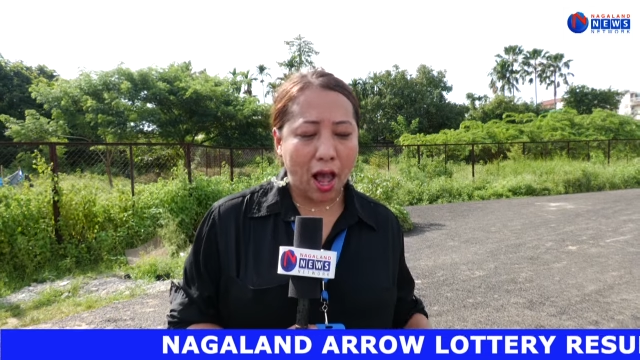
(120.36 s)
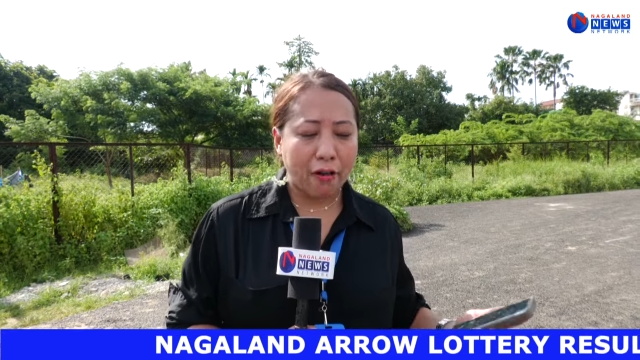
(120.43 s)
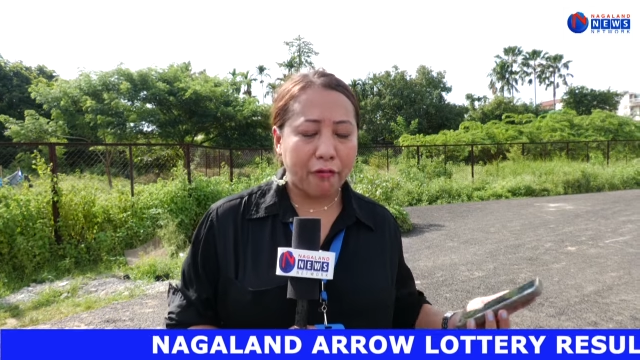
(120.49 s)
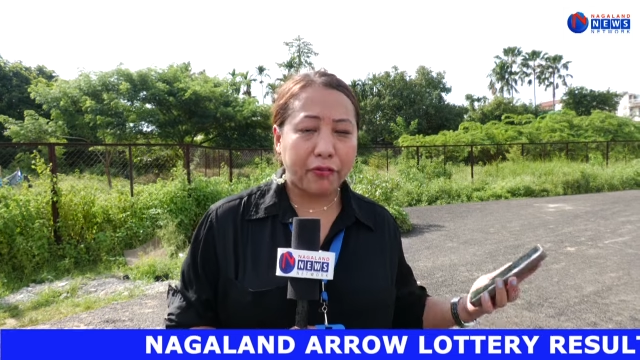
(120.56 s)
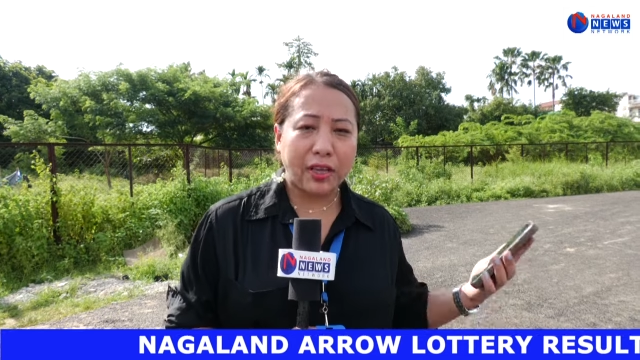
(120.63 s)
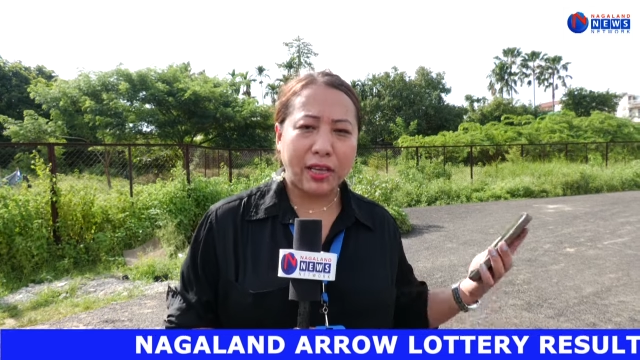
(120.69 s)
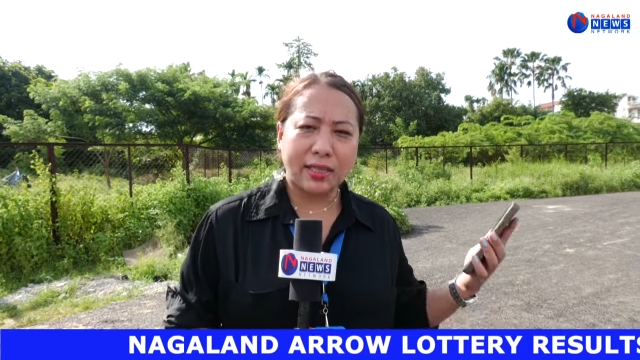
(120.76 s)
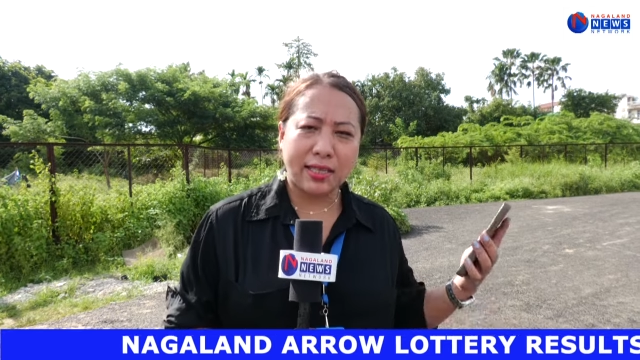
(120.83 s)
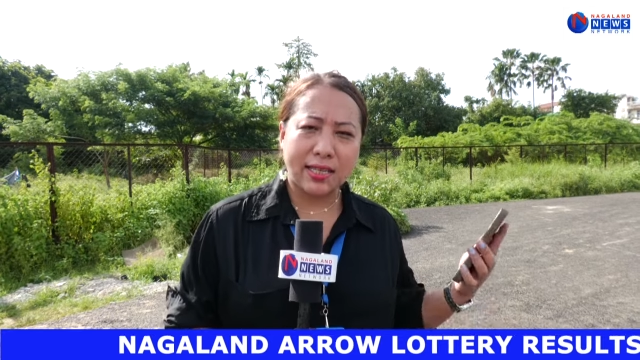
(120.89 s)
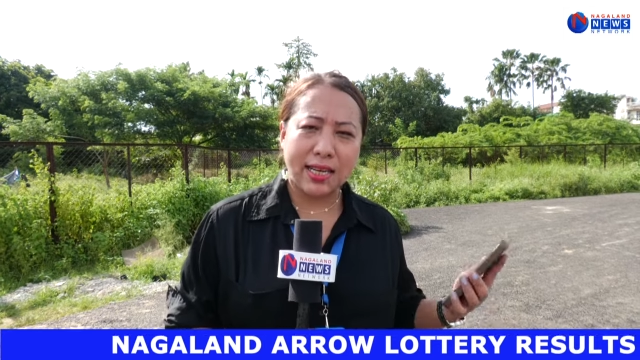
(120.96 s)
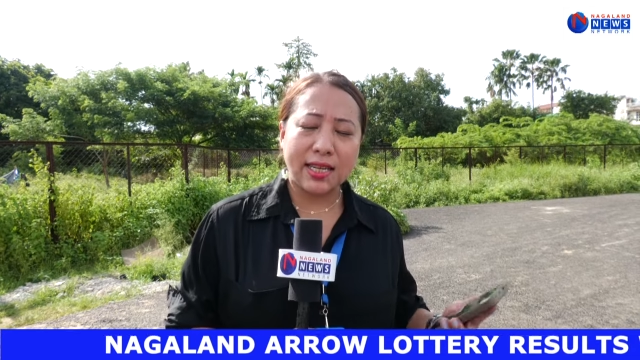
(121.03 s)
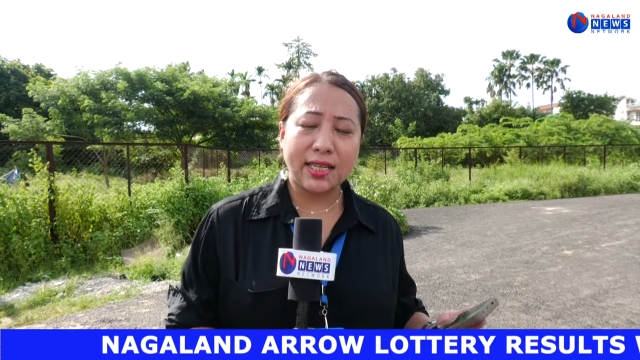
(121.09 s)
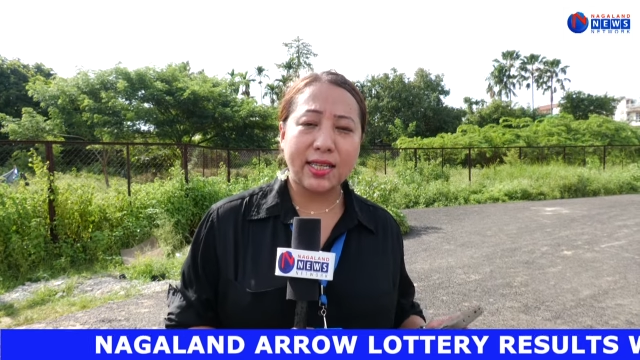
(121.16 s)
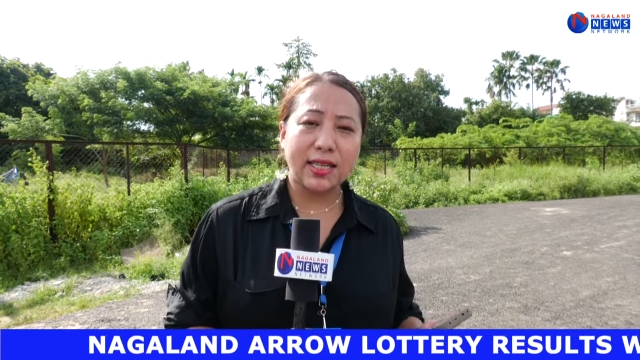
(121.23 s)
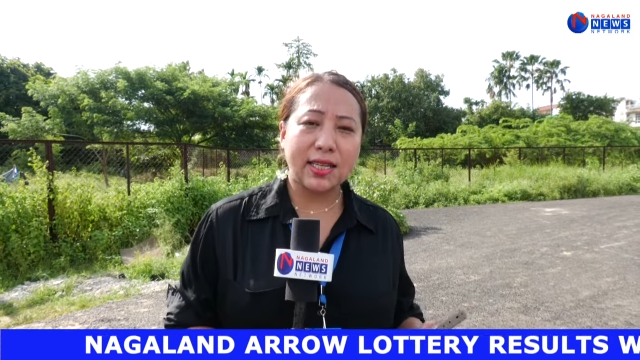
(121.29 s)
have they
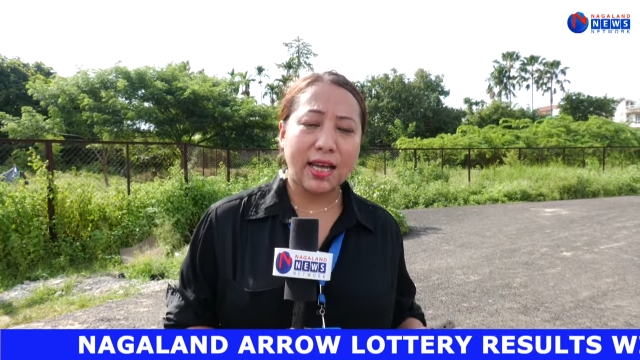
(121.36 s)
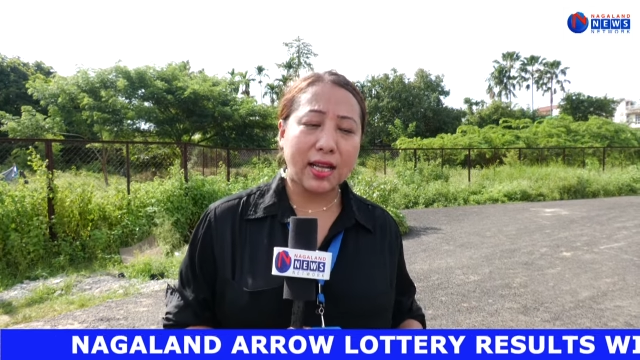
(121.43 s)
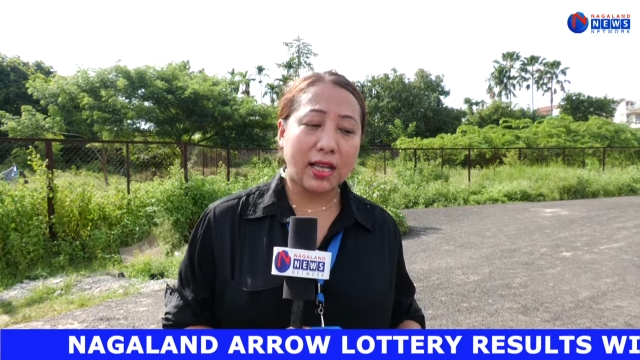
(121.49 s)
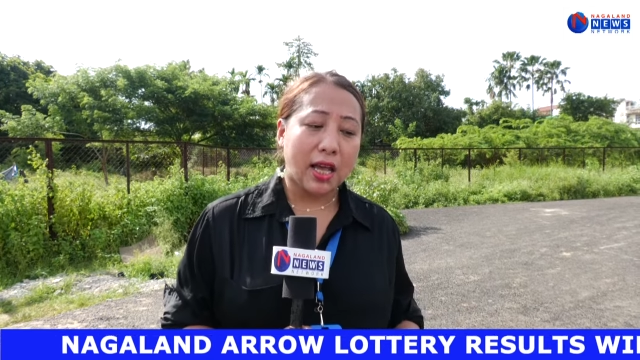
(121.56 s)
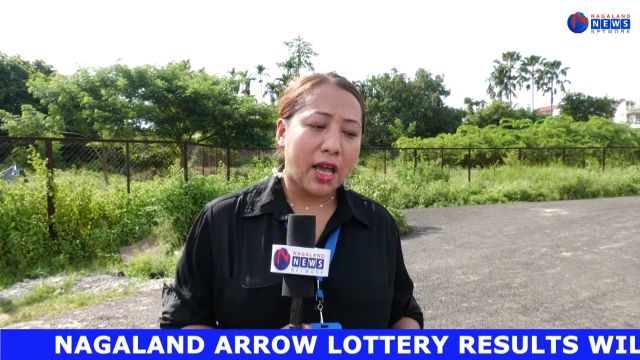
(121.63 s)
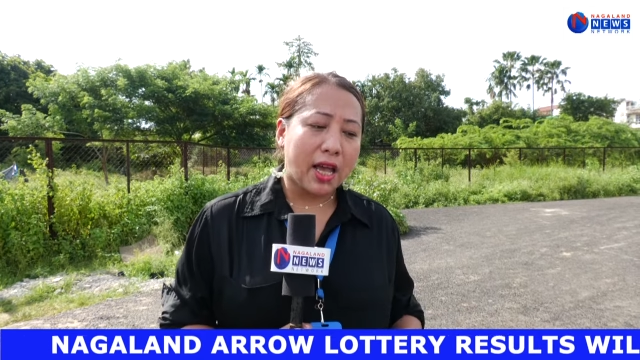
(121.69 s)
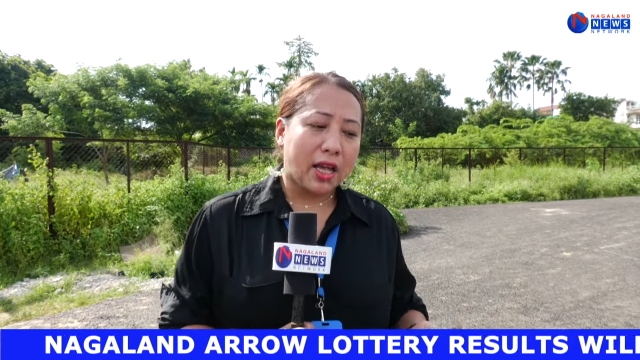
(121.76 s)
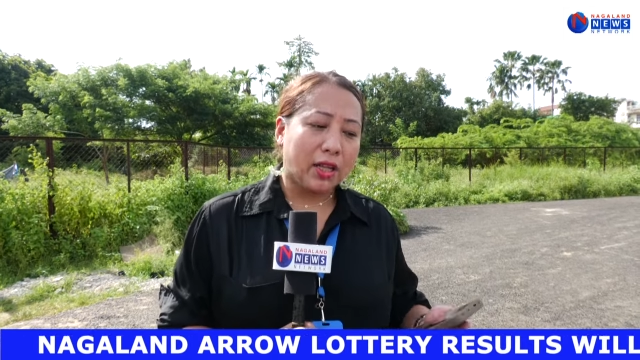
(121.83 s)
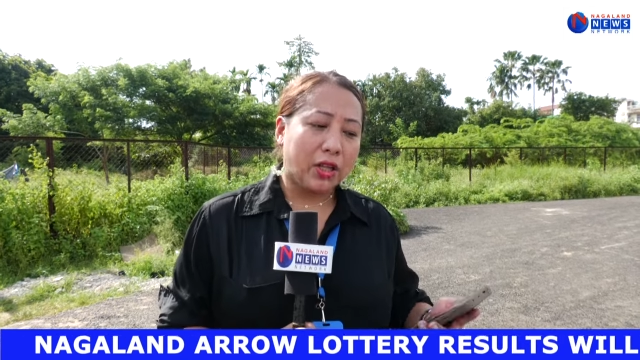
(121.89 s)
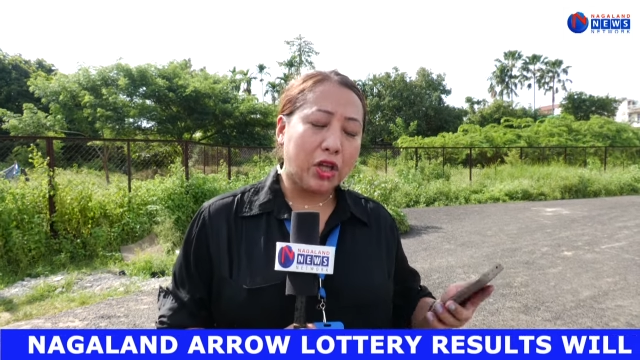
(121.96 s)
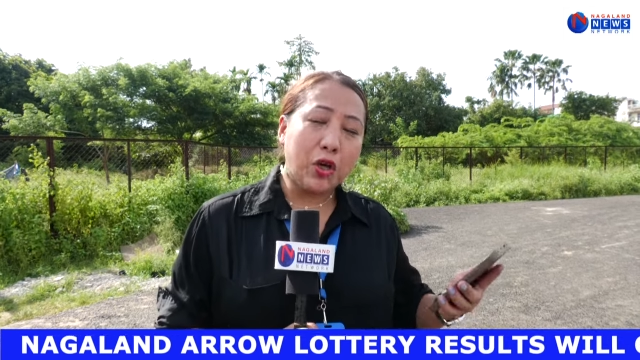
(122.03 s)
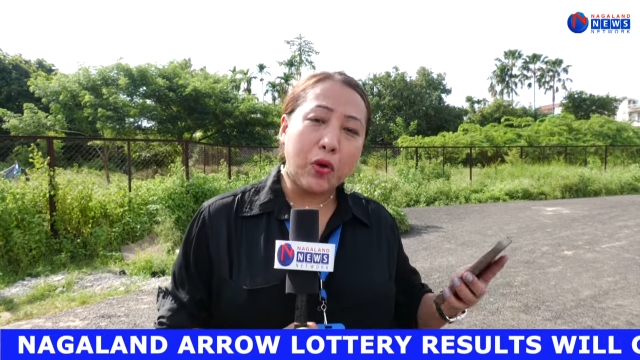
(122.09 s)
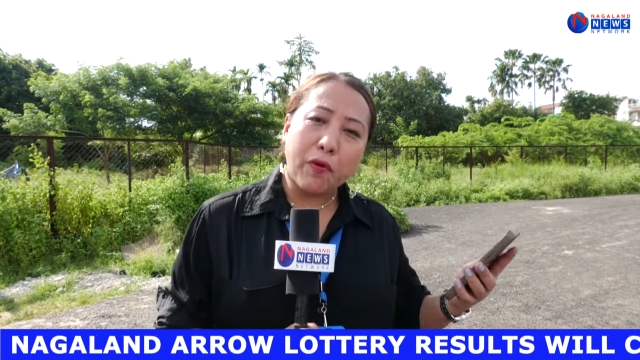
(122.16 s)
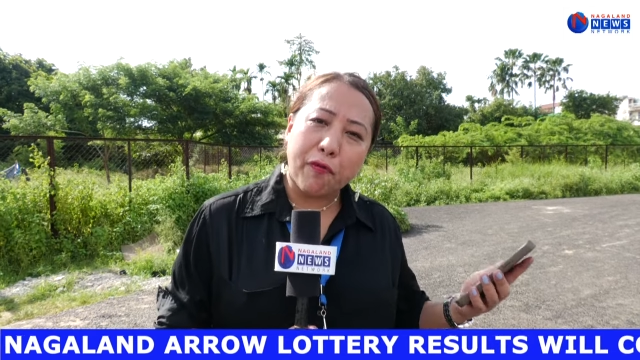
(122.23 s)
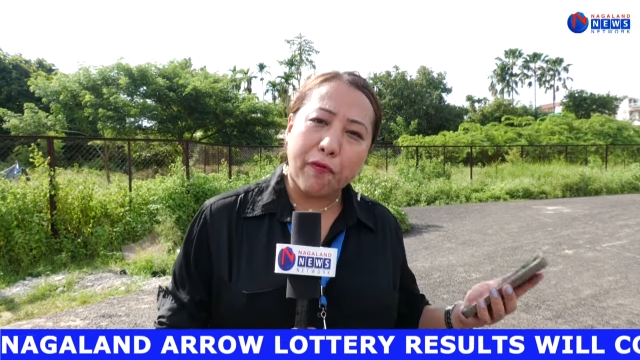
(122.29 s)
stated that
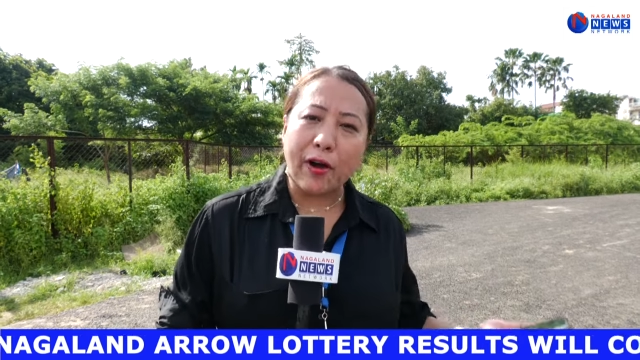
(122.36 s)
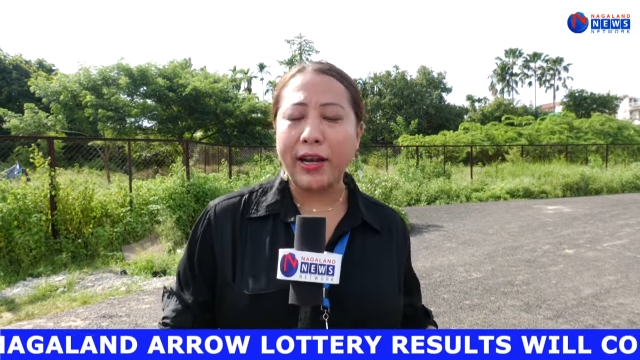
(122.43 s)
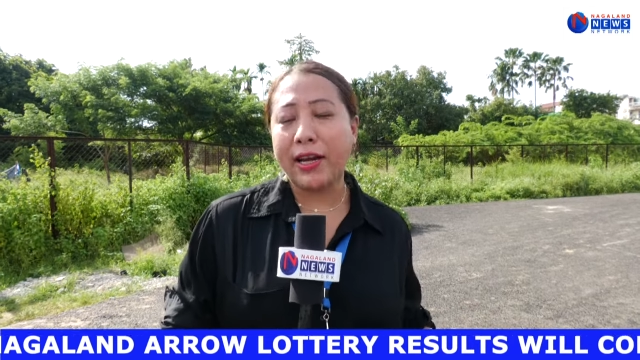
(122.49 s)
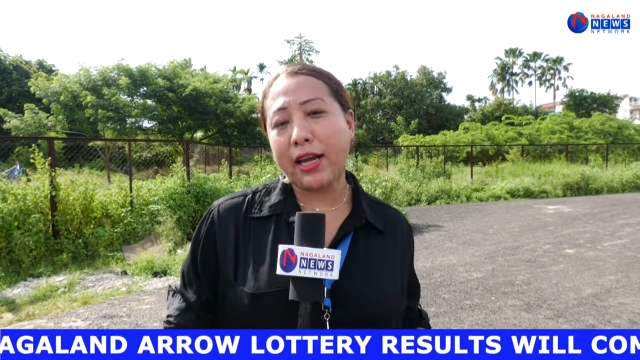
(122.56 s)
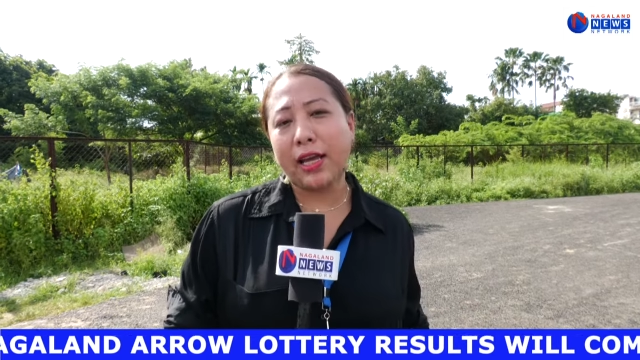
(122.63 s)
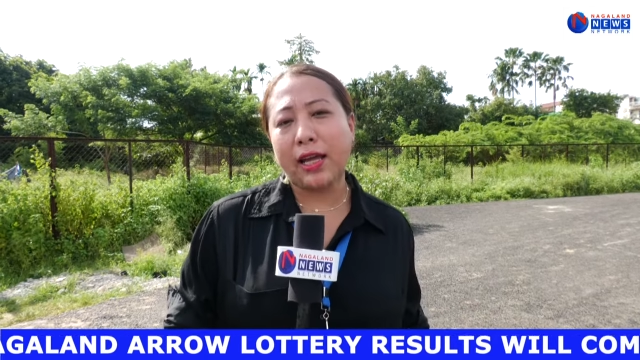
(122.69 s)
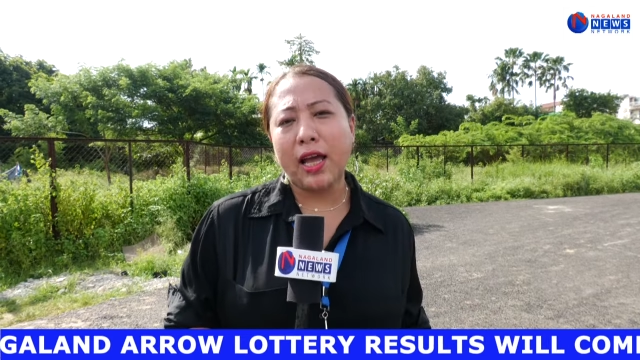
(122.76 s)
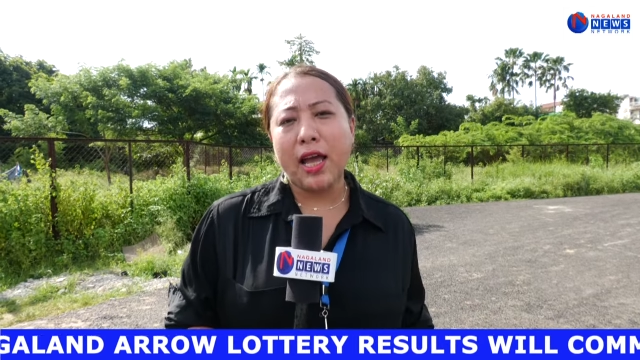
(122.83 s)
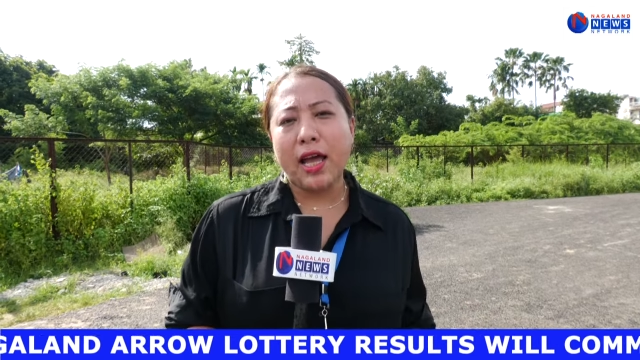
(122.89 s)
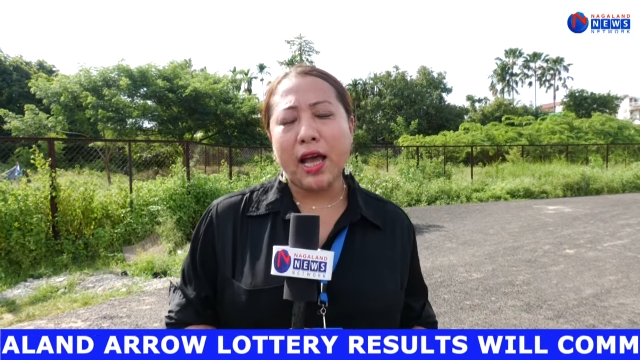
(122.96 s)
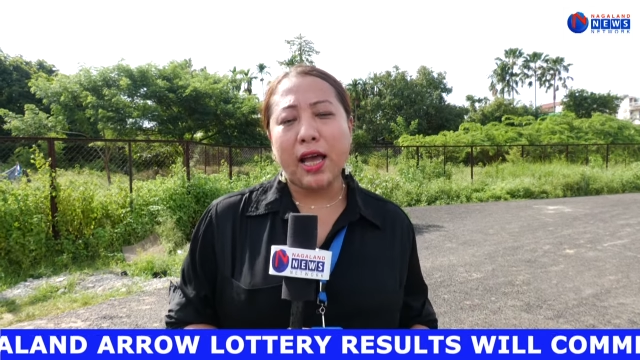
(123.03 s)
new funding